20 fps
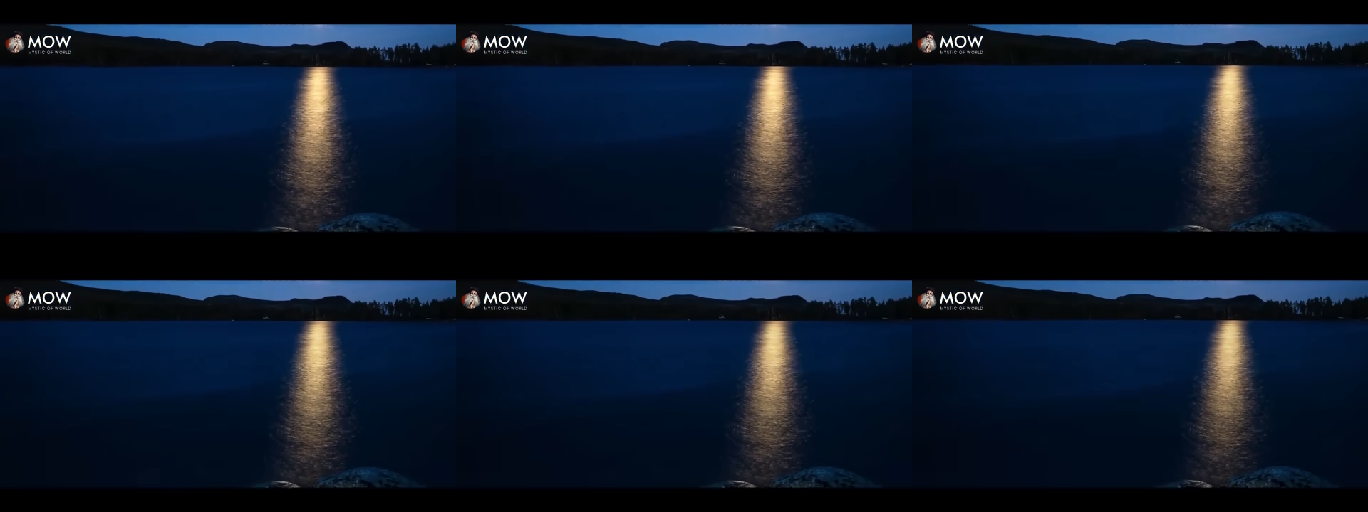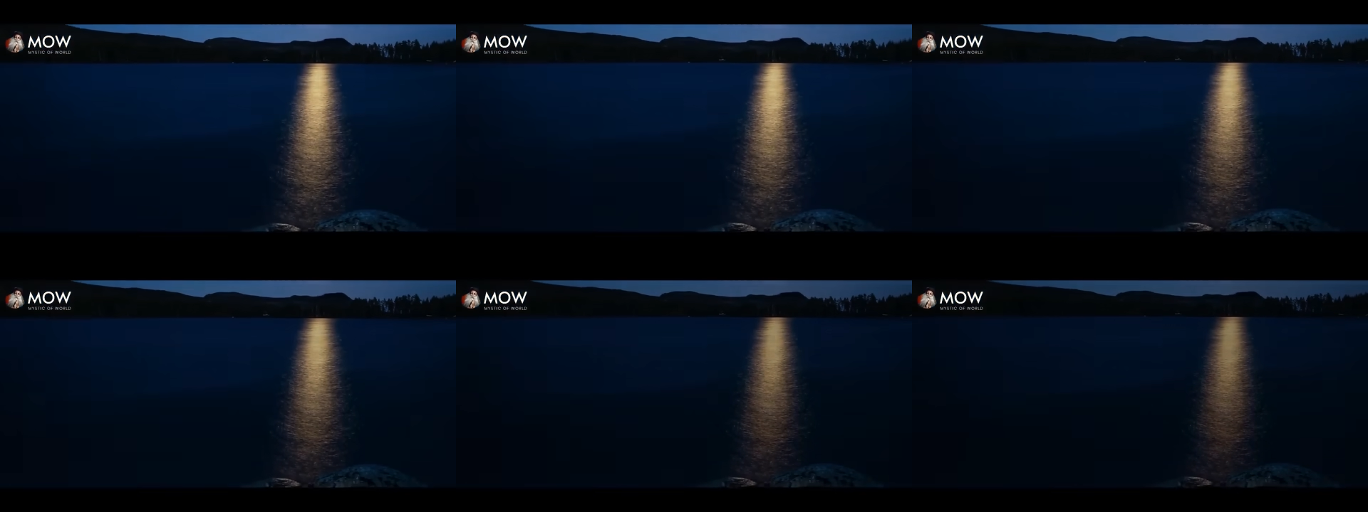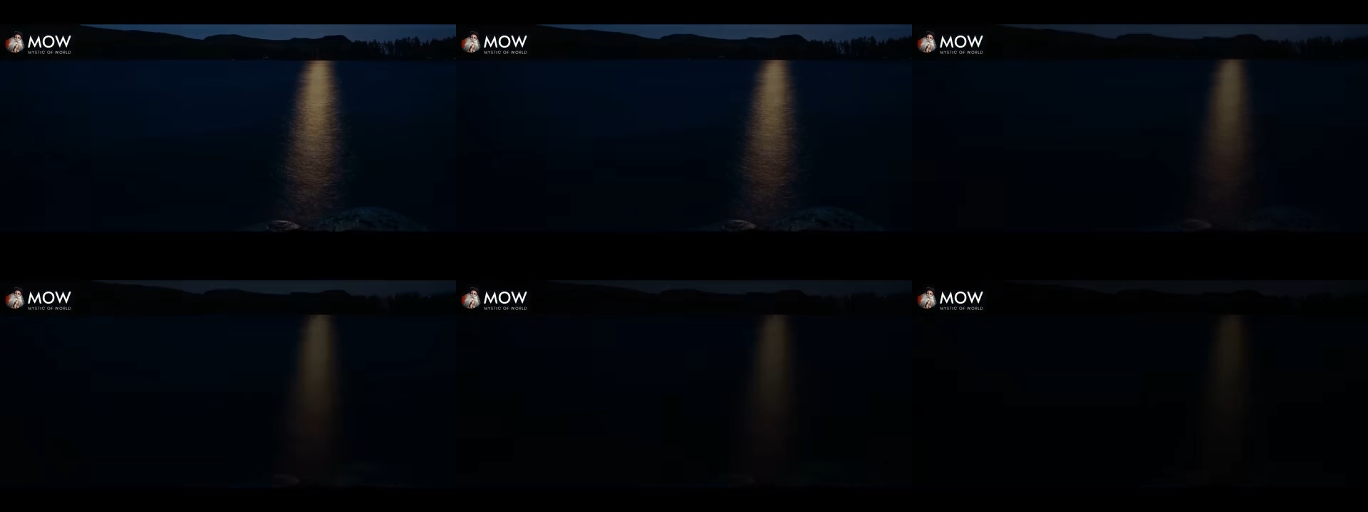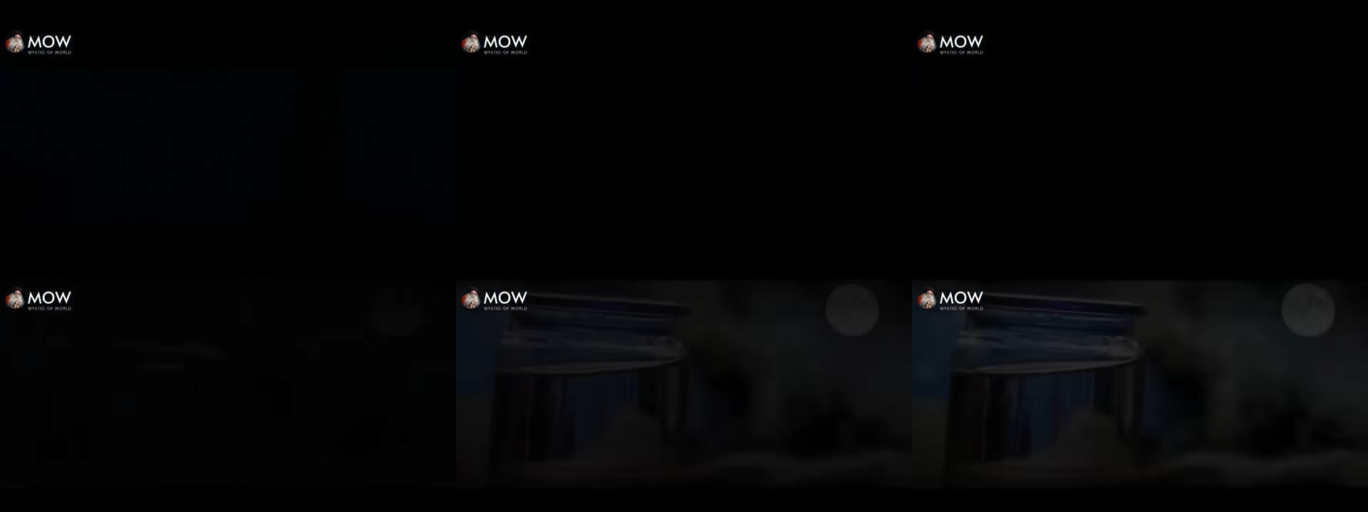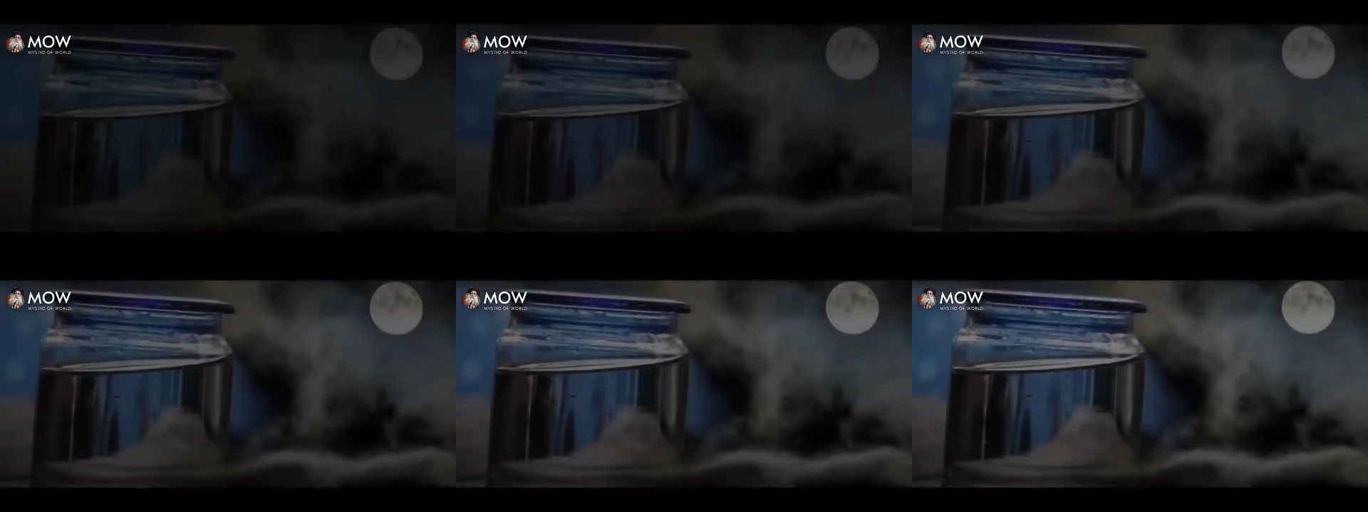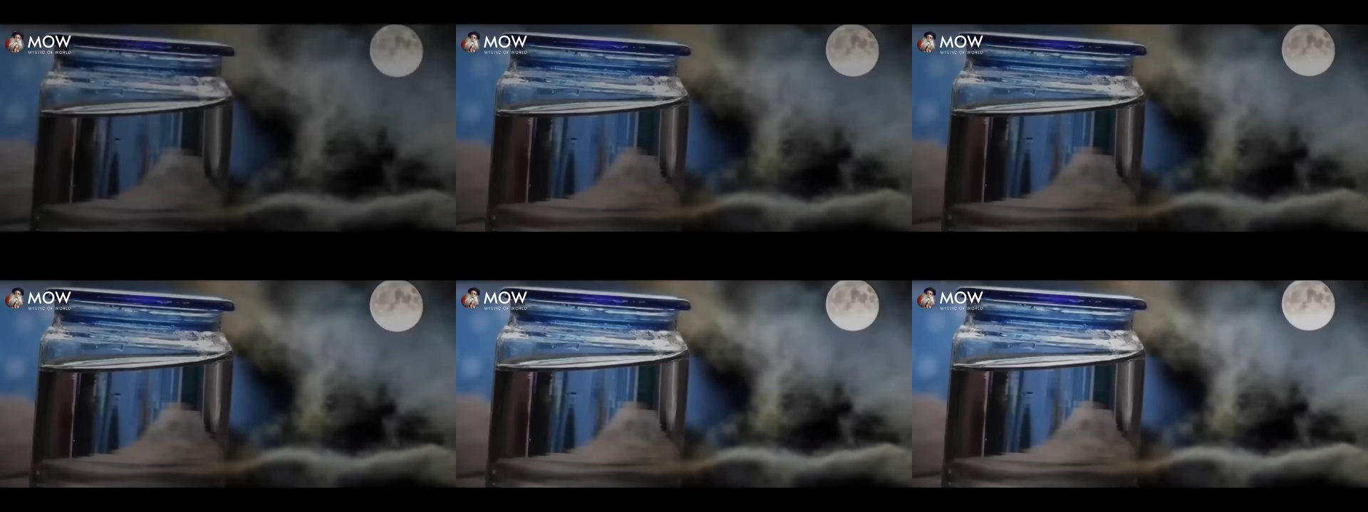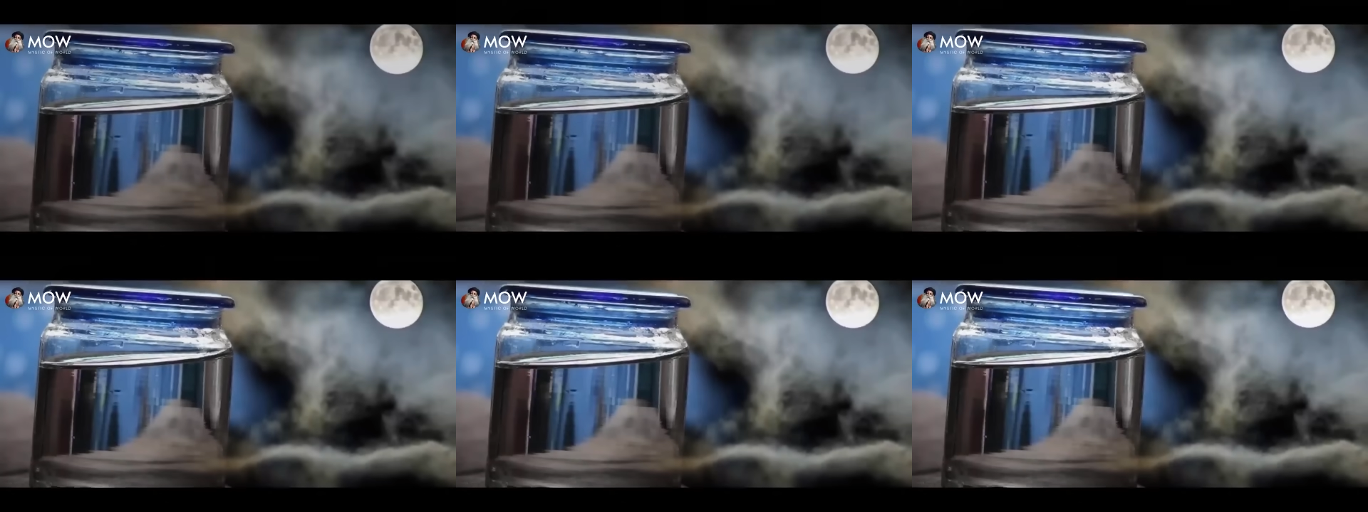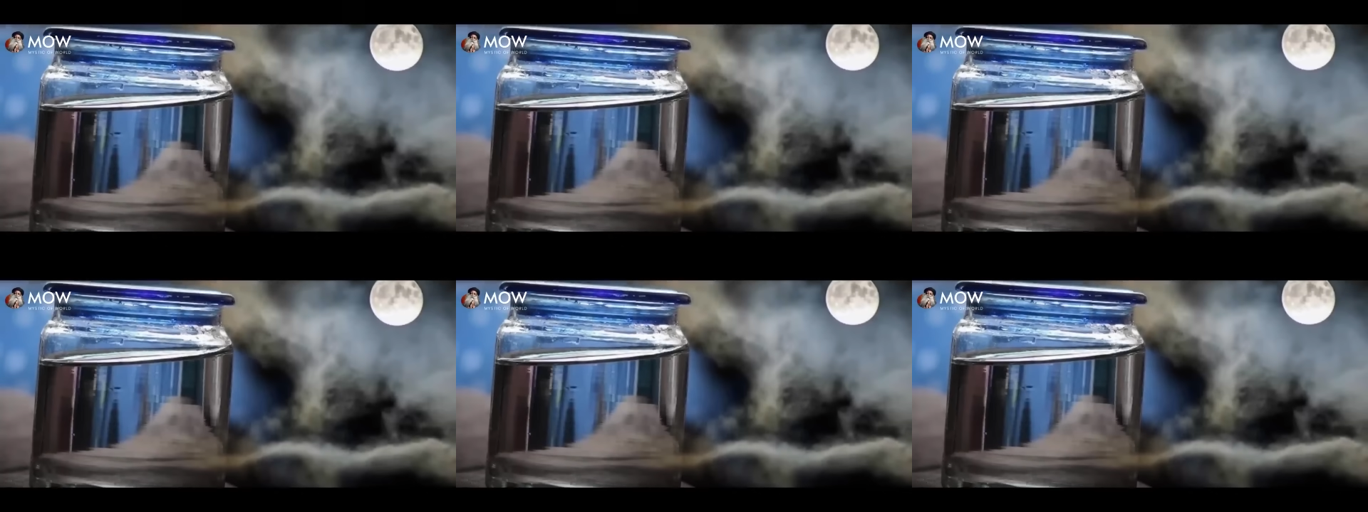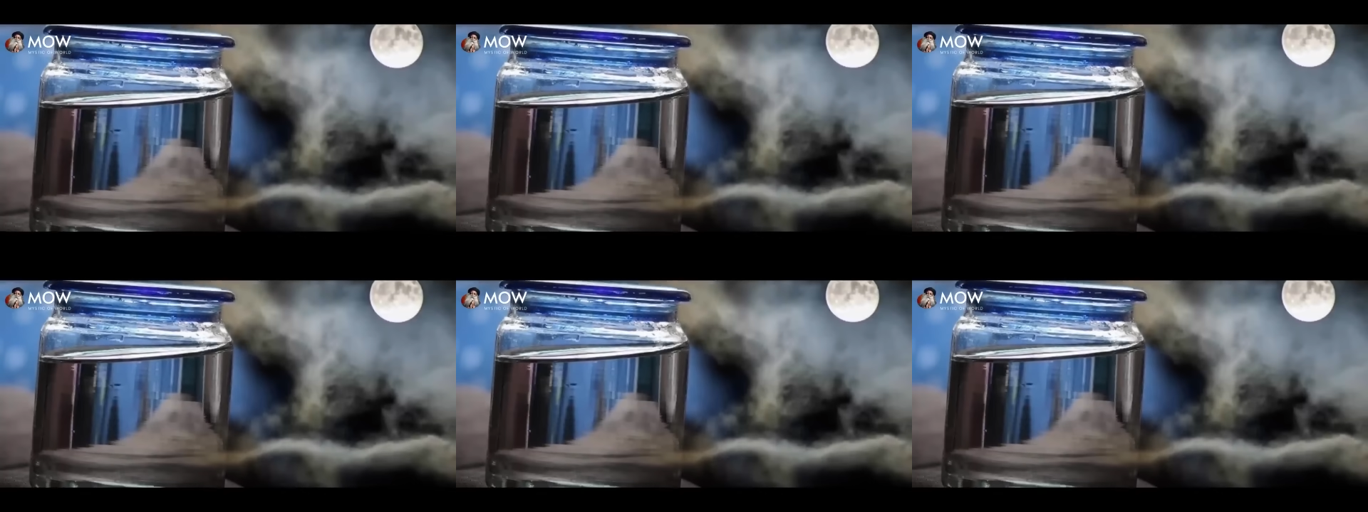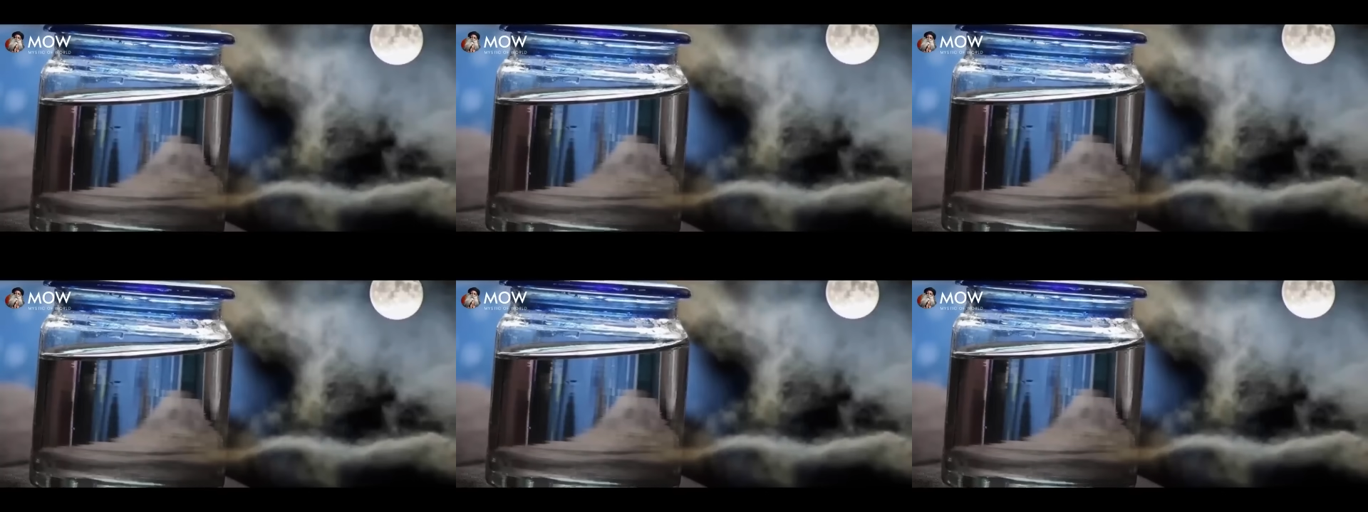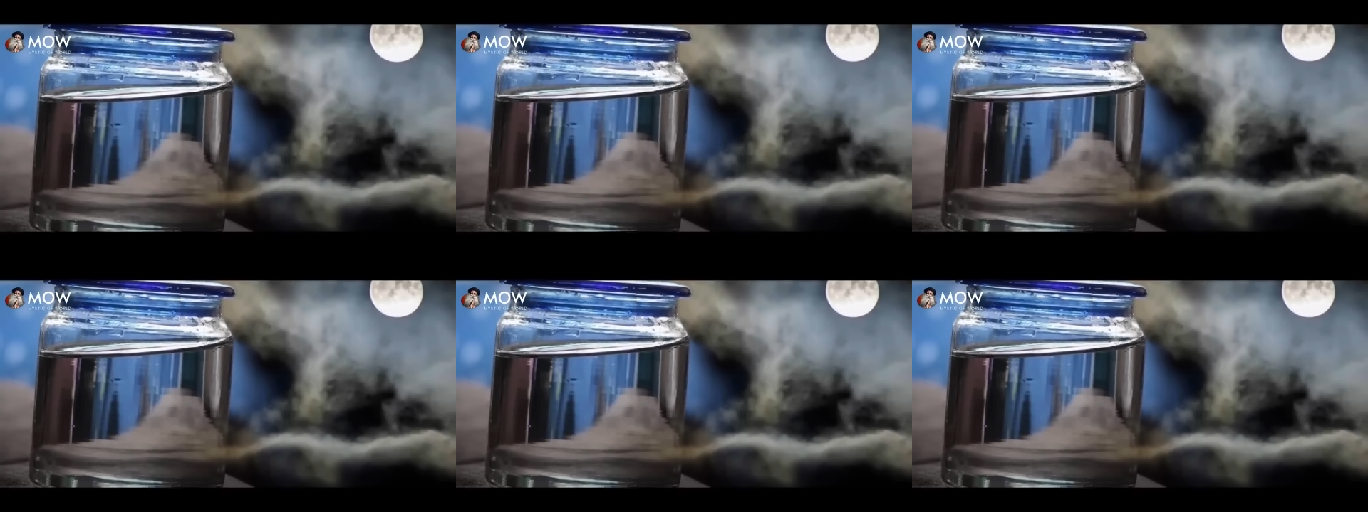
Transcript: Nobody's mouth can be seen.